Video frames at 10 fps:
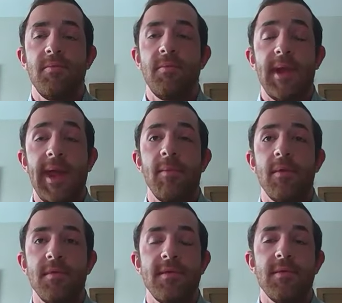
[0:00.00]
been
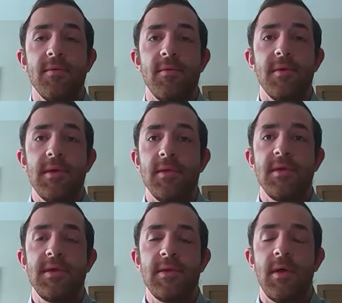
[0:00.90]
able to
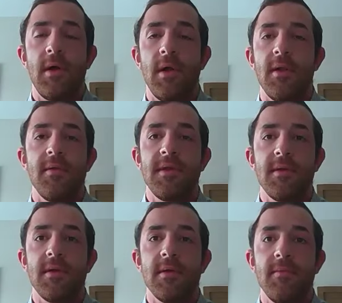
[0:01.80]
produce all of
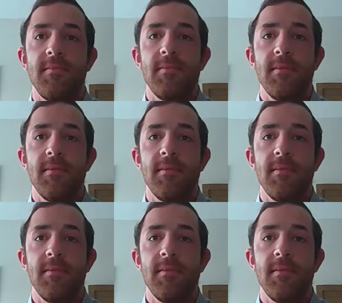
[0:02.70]
the